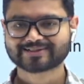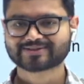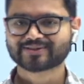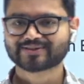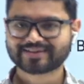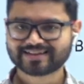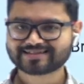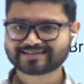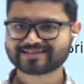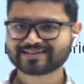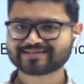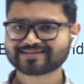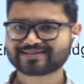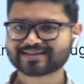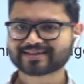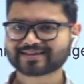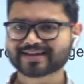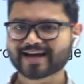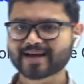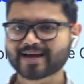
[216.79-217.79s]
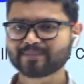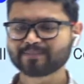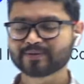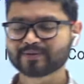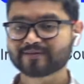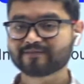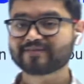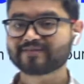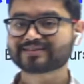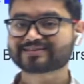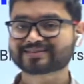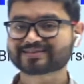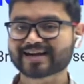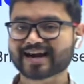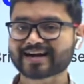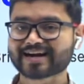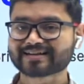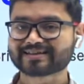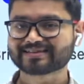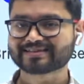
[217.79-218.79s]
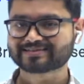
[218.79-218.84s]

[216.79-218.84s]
so this is the time we start